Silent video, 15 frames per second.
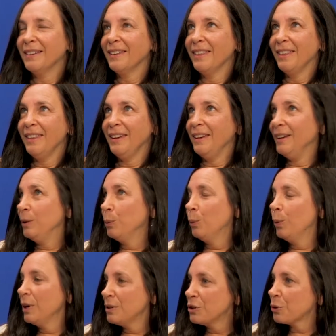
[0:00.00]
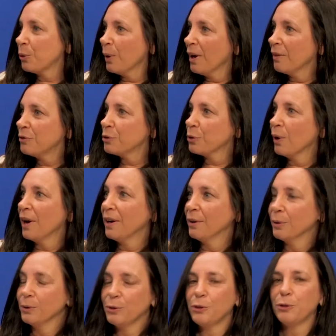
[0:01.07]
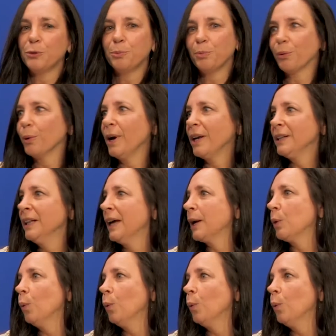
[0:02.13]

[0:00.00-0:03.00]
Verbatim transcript: the witchcraft trials spread like